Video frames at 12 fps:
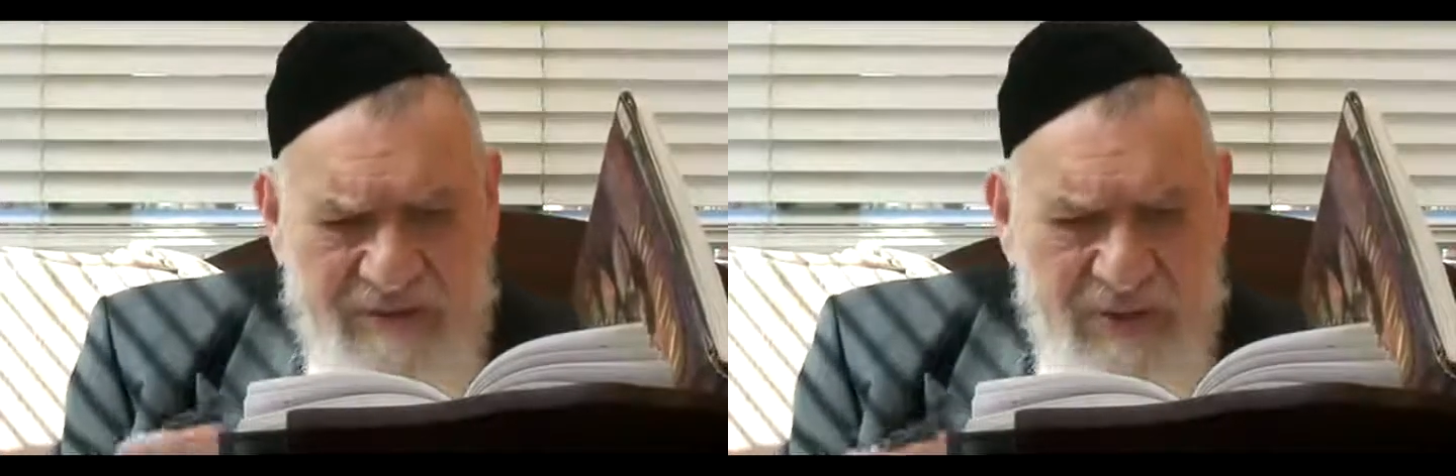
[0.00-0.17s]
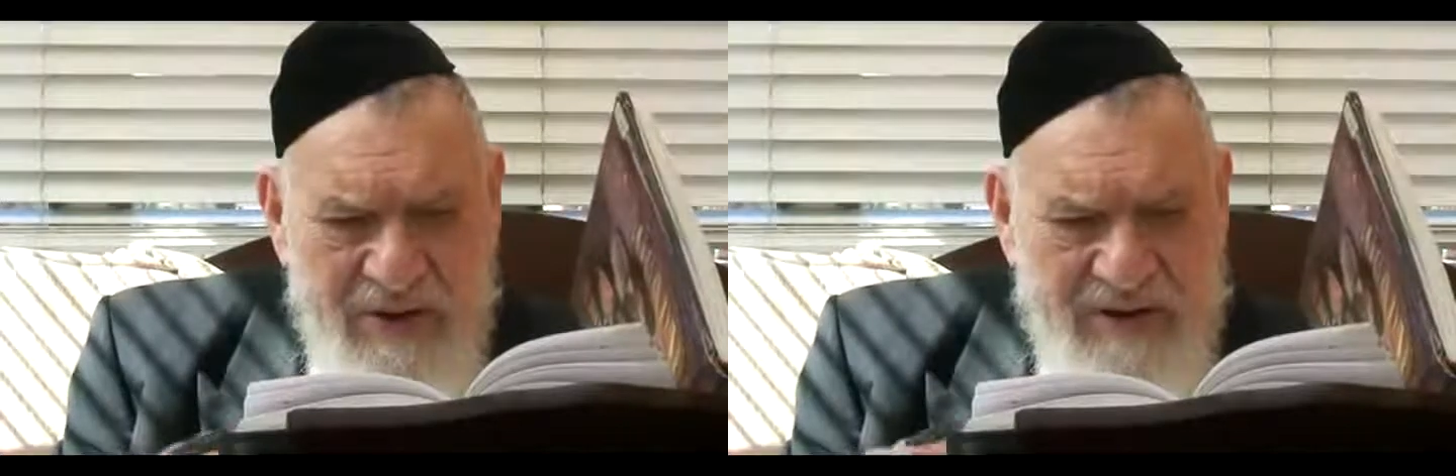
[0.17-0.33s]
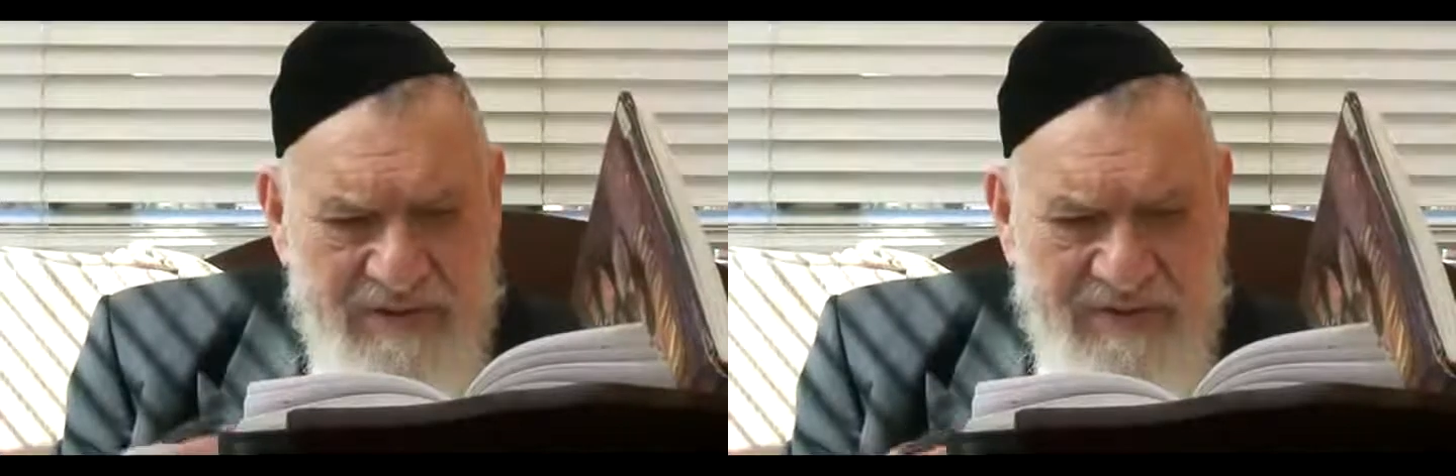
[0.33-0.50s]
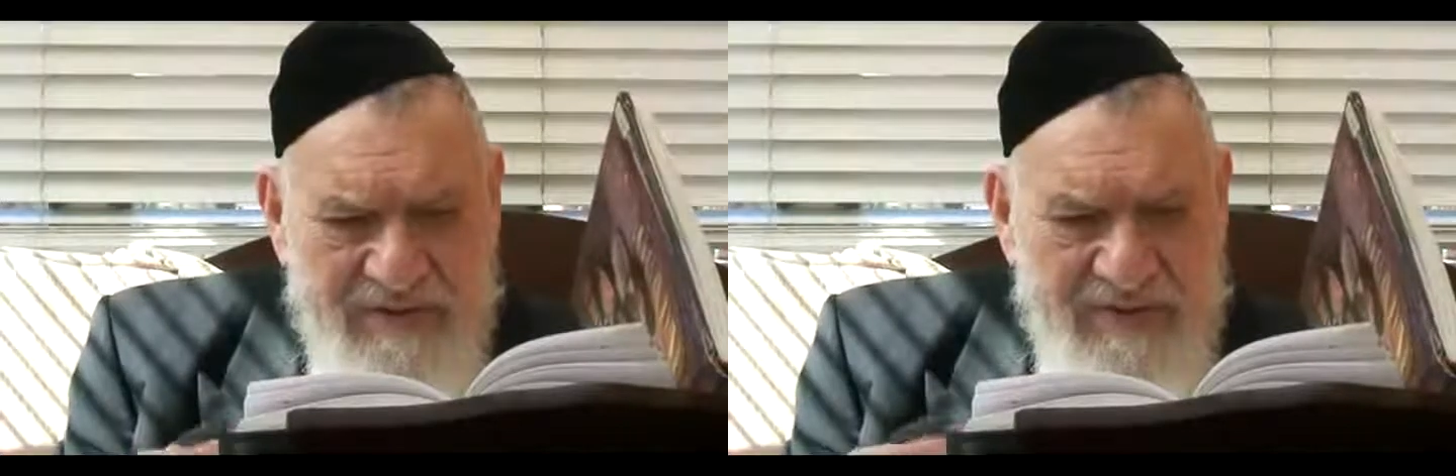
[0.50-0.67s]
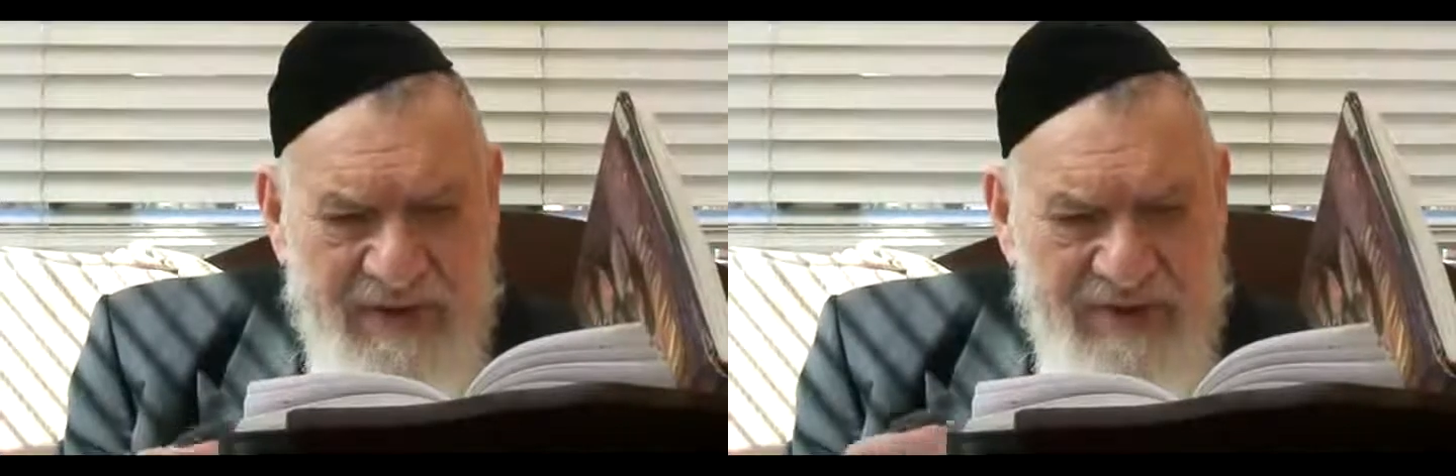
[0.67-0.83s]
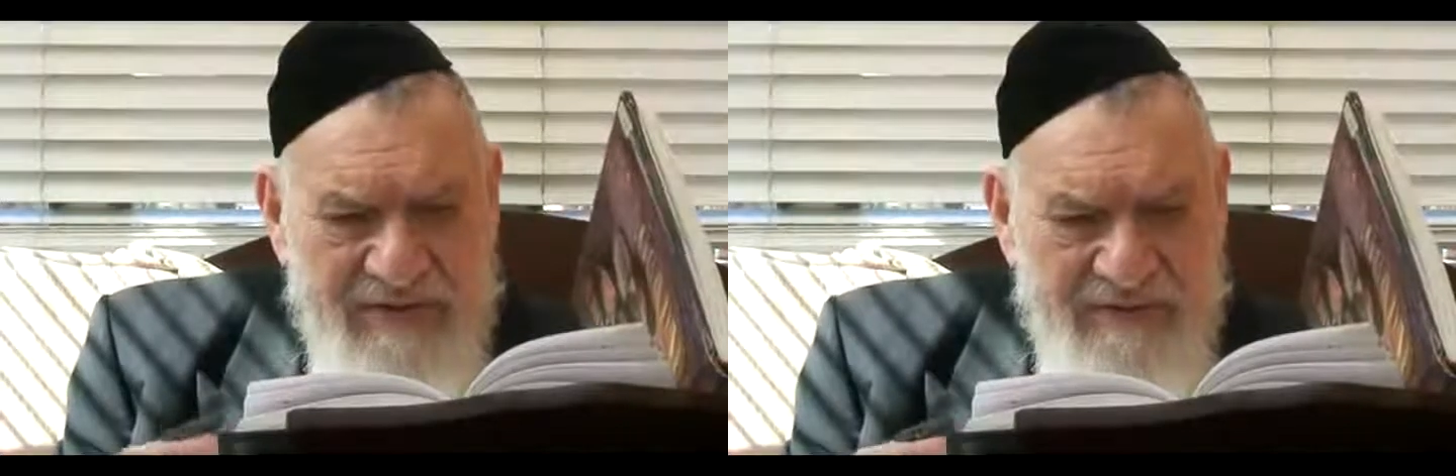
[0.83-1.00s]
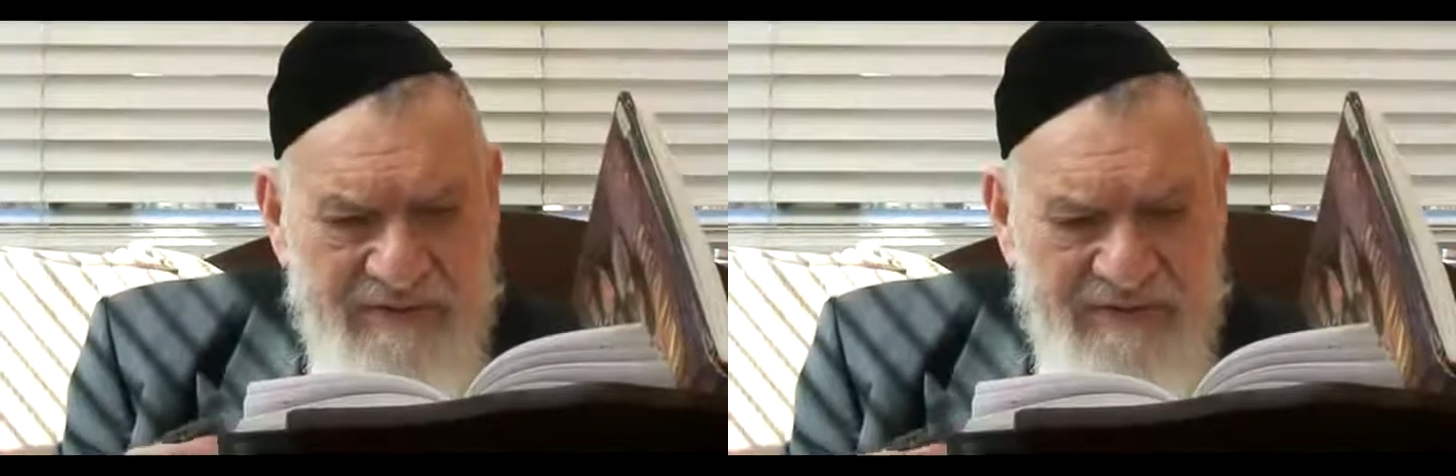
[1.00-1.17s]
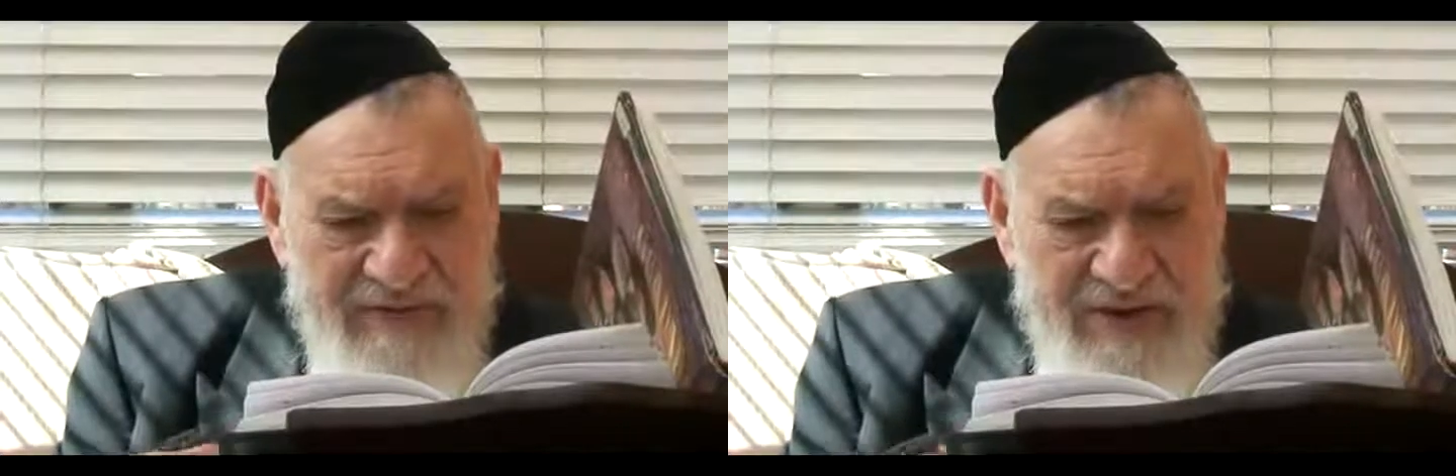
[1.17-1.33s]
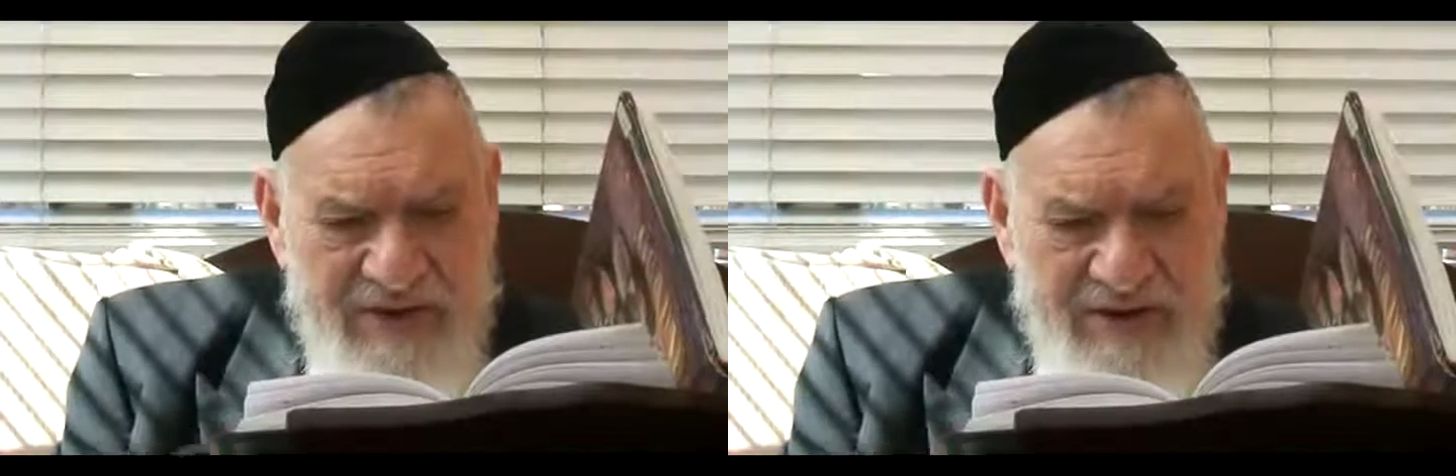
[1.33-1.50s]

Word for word: upon himself